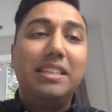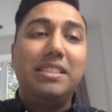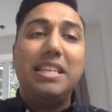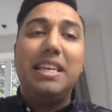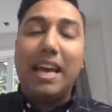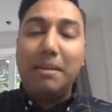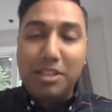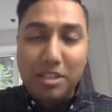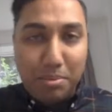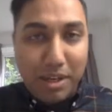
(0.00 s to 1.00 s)
the
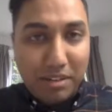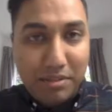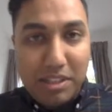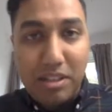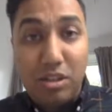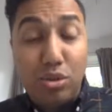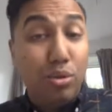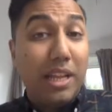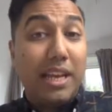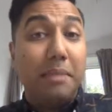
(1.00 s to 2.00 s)
Amazon product research tool,
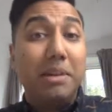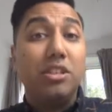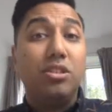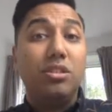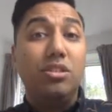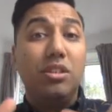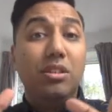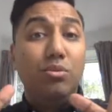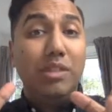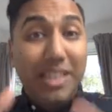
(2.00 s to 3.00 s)
like I mentioned,
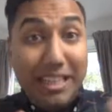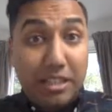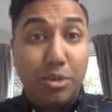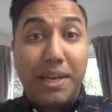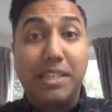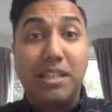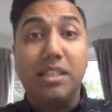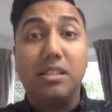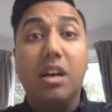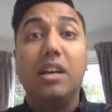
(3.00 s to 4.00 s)
you need to actually start